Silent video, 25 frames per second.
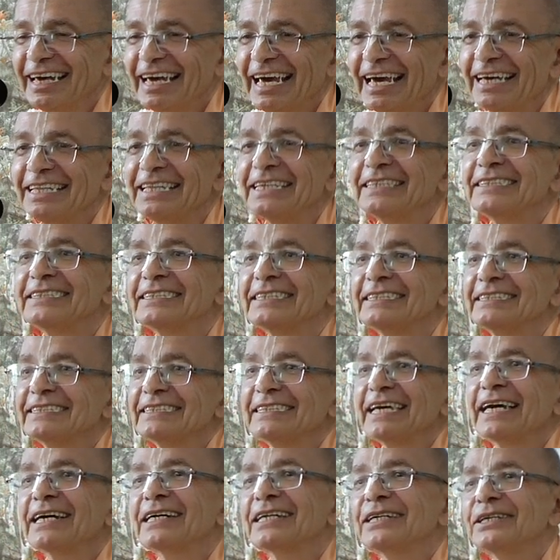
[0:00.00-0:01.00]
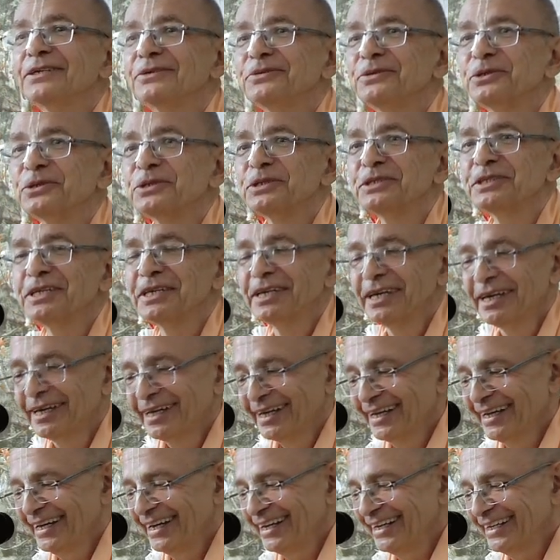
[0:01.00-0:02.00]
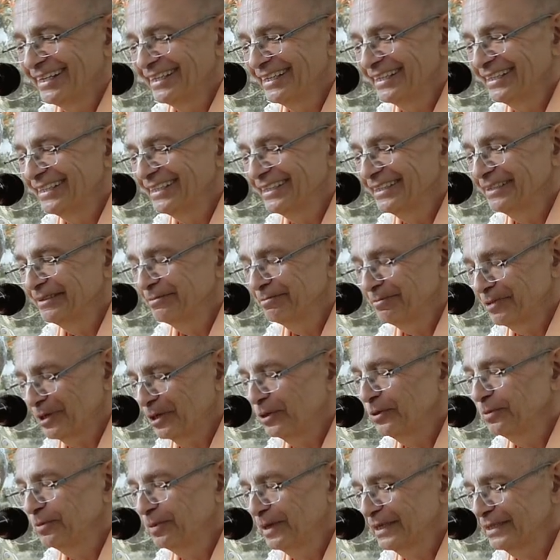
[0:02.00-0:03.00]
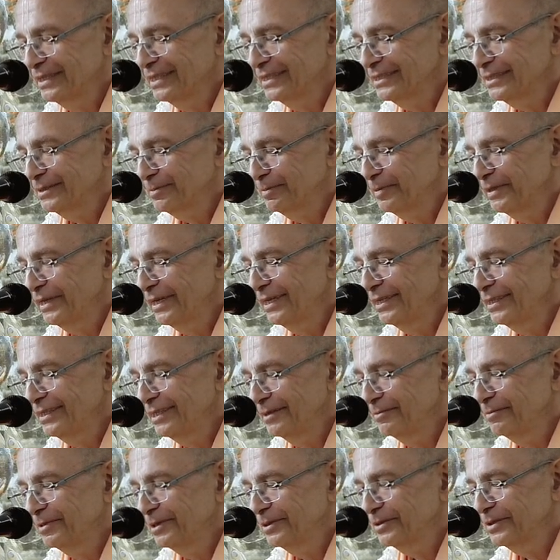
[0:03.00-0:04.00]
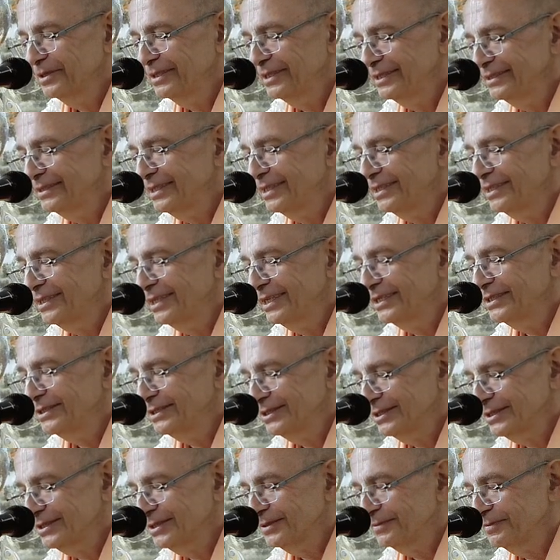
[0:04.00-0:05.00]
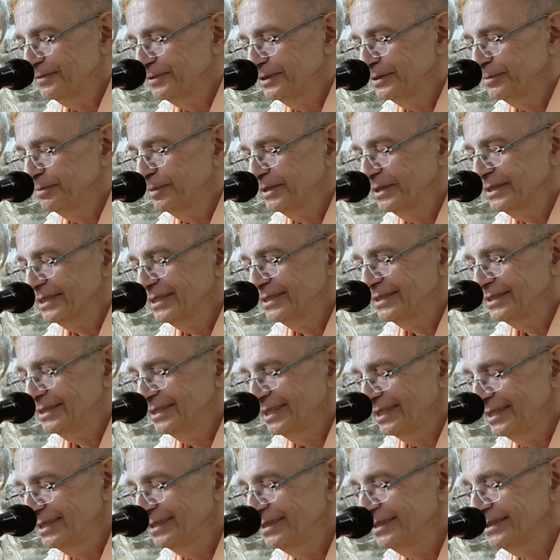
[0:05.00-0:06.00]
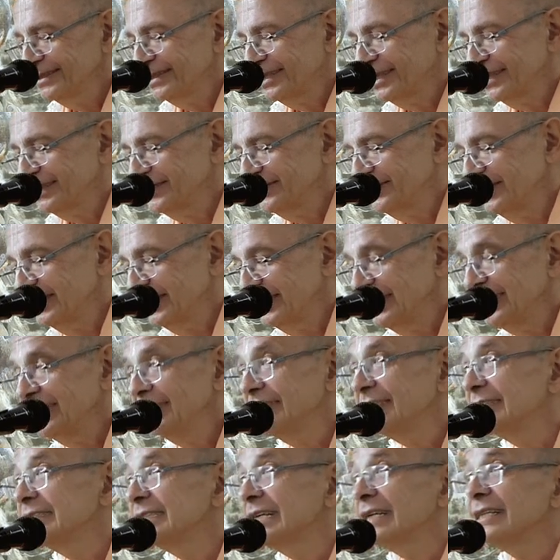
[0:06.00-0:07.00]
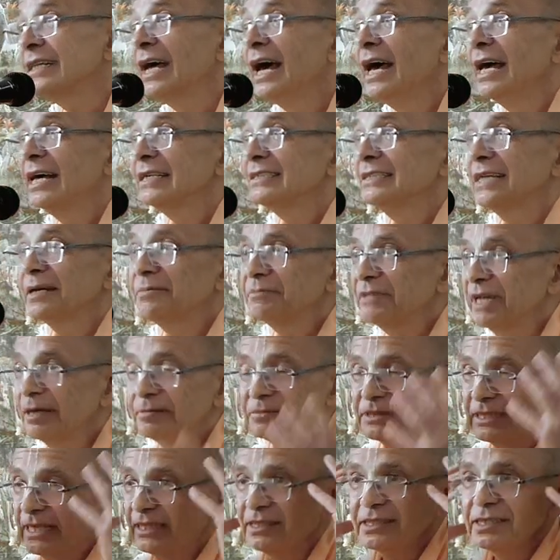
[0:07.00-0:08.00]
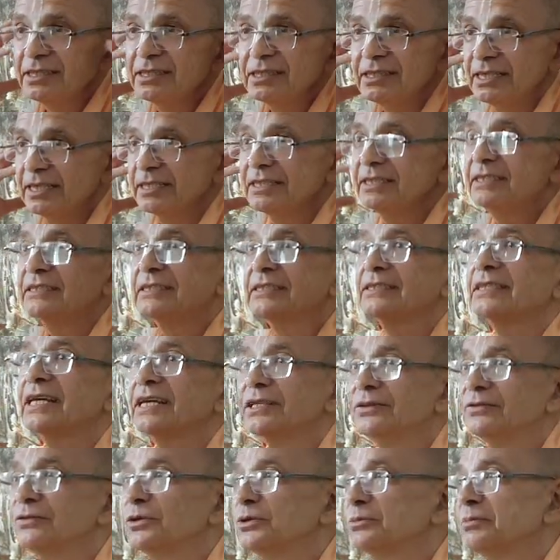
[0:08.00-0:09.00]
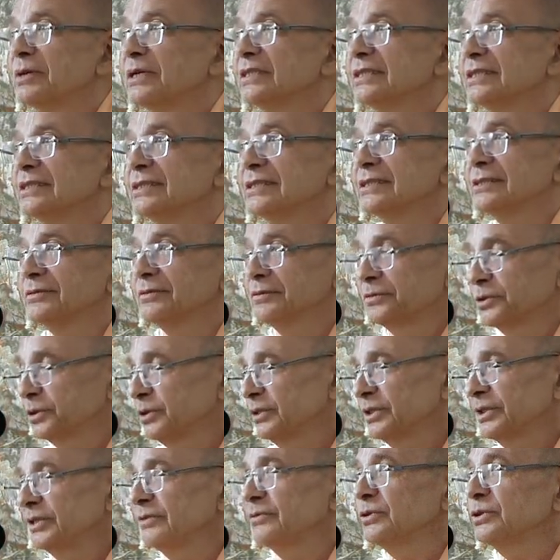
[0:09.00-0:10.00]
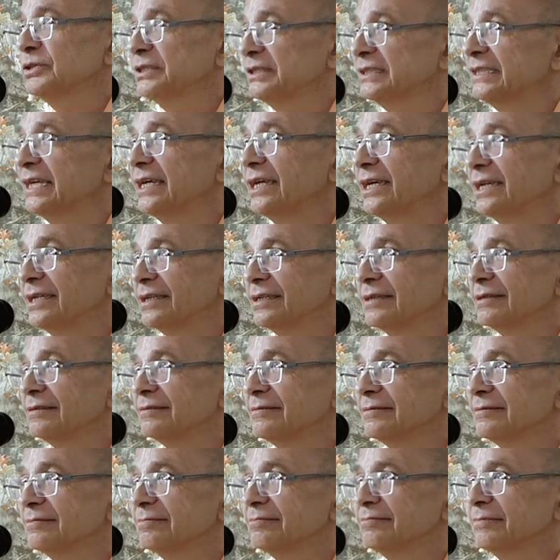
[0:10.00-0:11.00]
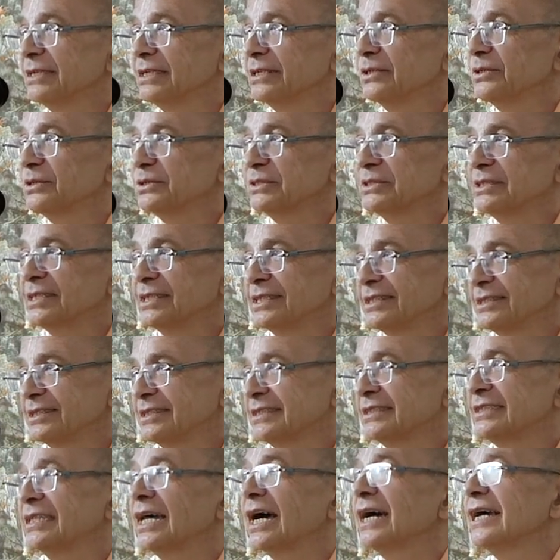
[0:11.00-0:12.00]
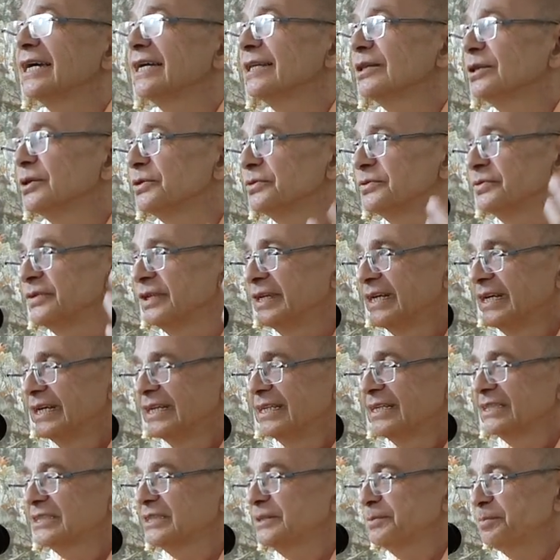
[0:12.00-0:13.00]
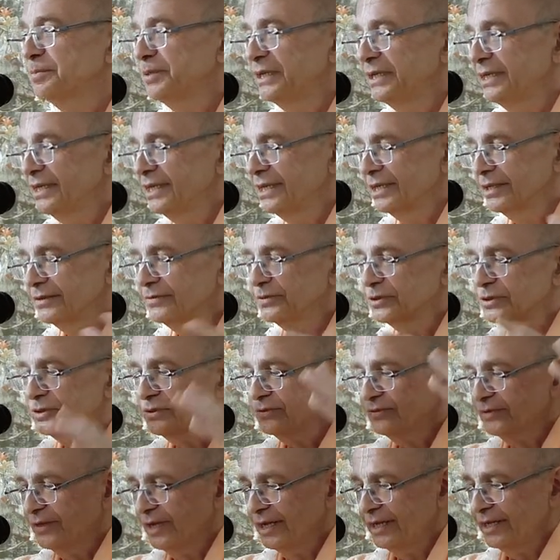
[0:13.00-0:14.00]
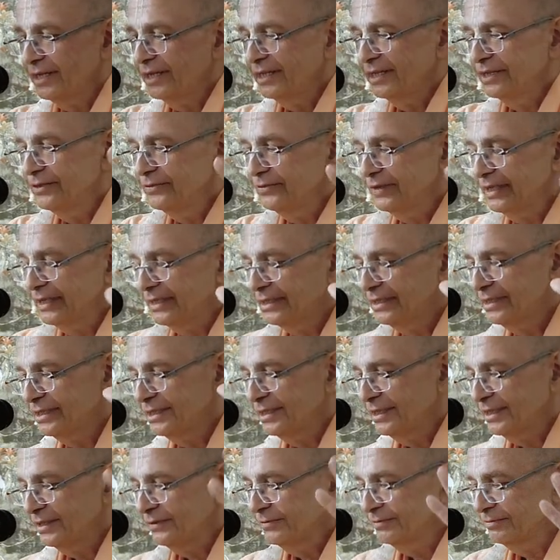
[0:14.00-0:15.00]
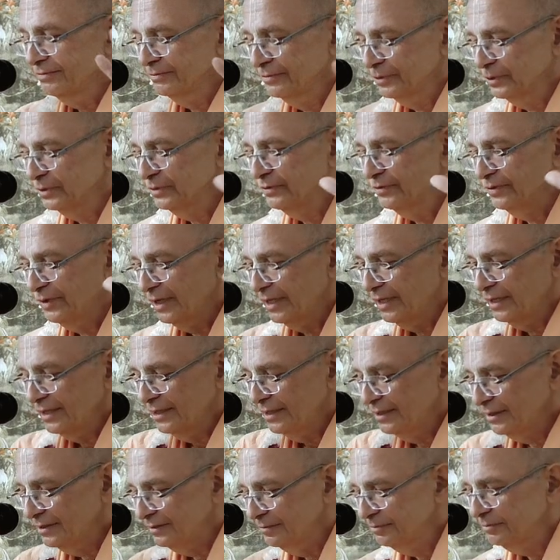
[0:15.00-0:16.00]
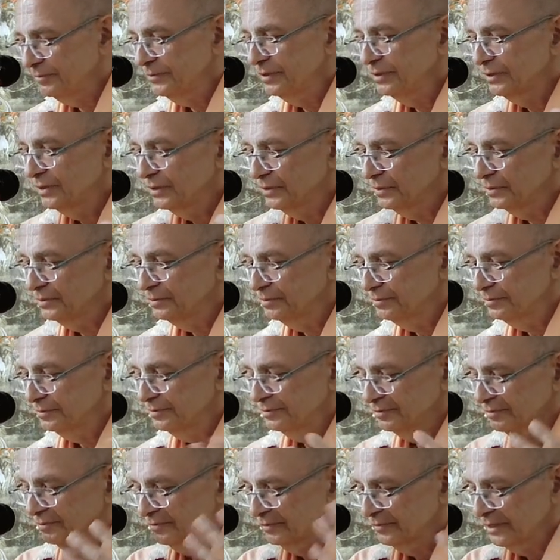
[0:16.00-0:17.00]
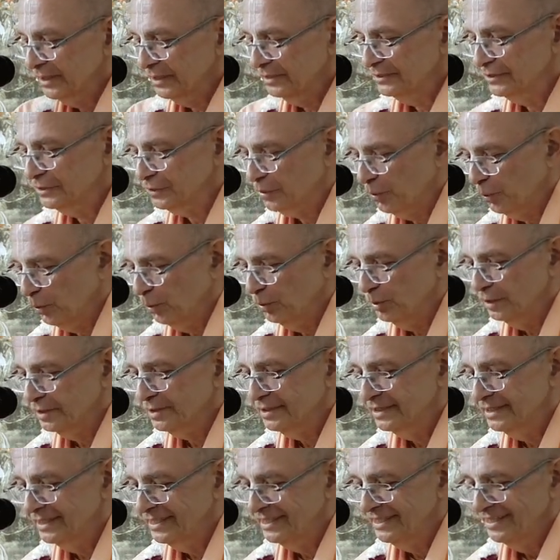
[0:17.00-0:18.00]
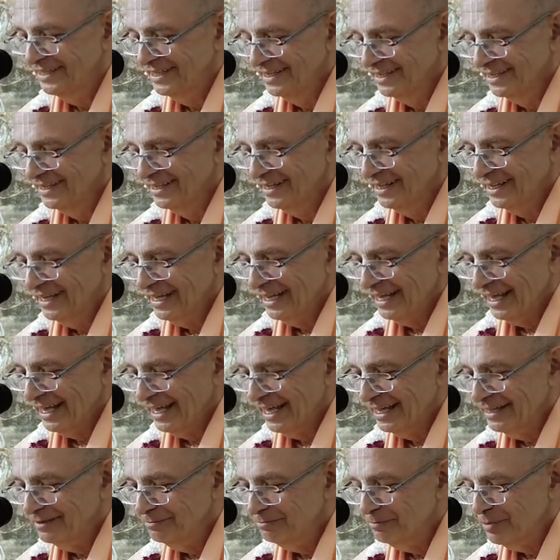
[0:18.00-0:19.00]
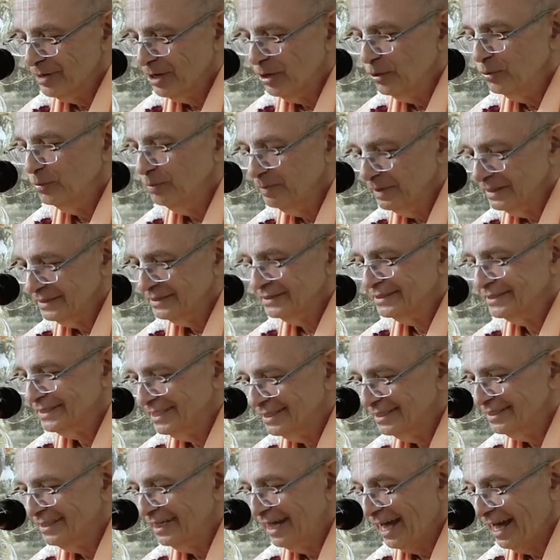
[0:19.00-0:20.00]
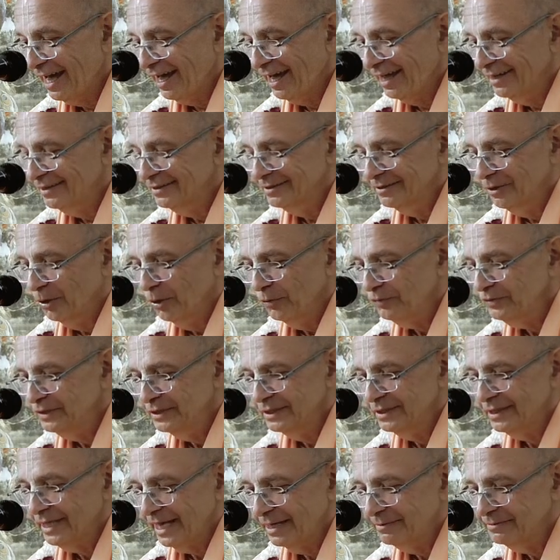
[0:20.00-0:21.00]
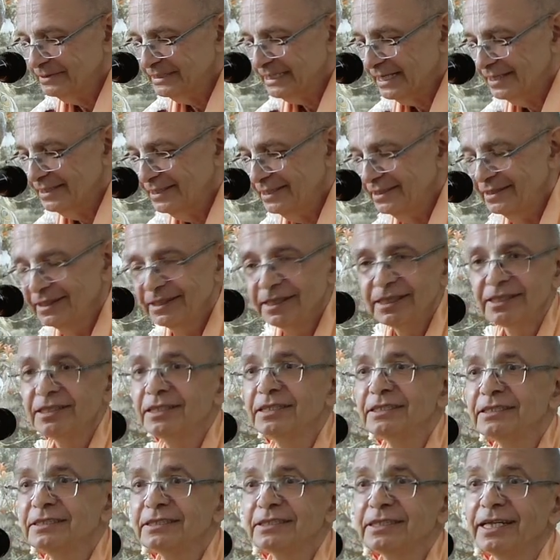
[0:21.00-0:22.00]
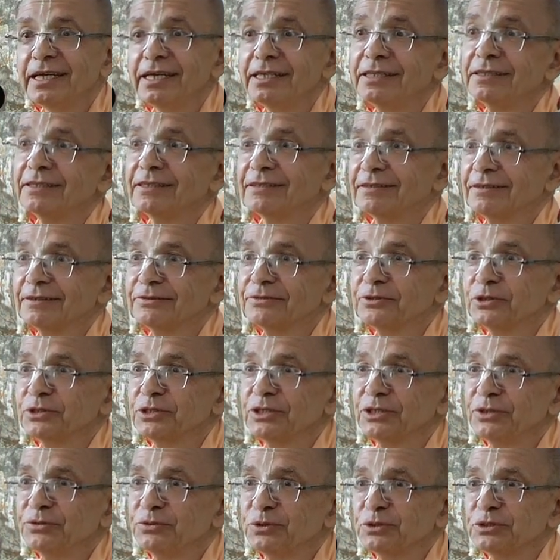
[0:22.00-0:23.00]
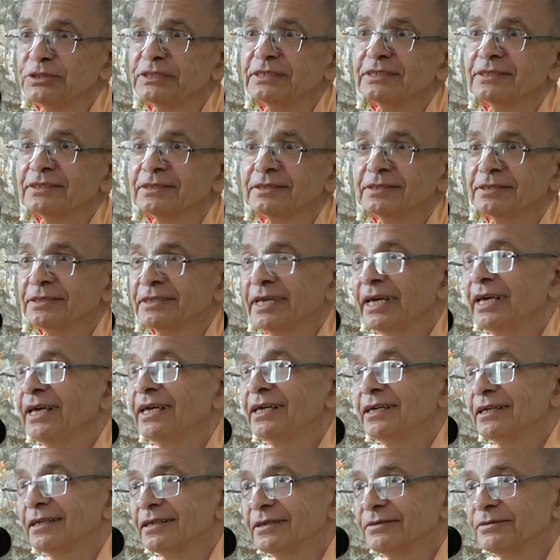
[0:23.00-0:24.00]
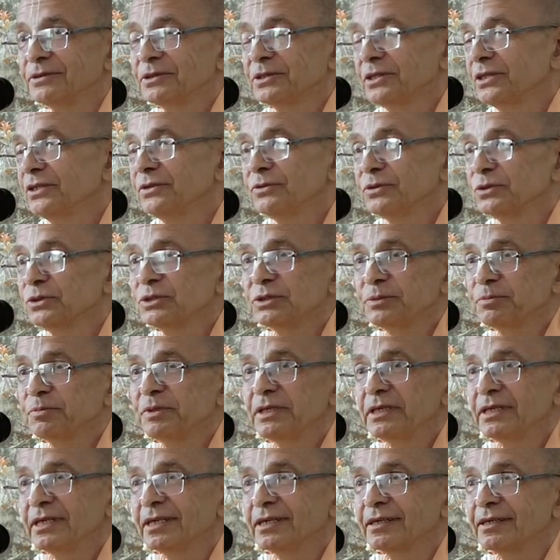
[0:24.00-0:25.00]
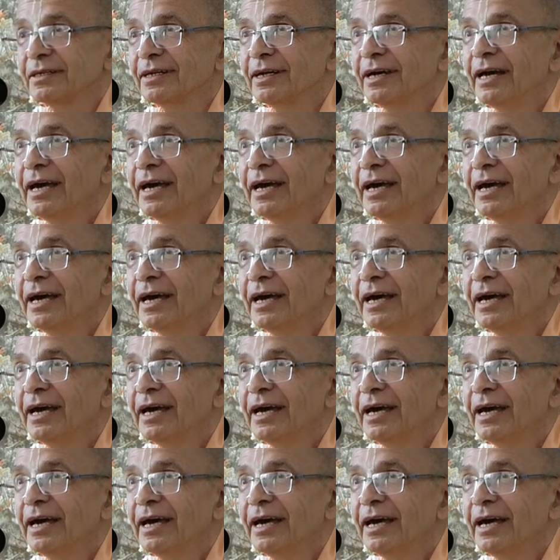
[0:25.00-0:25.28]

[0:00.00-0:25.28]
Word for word: And that's exactly what uh, Prabhupada explained about his relationship with Bhaktisiddhanta Saraswati. He said, sometimes I didn't understand what, Bhakti, what he was saying, because his style of speaking was very elevated and was very, you know, very scholarly. And Prabhupada said, I, oftentimes I didn't understand what he was saying, what he was speaking.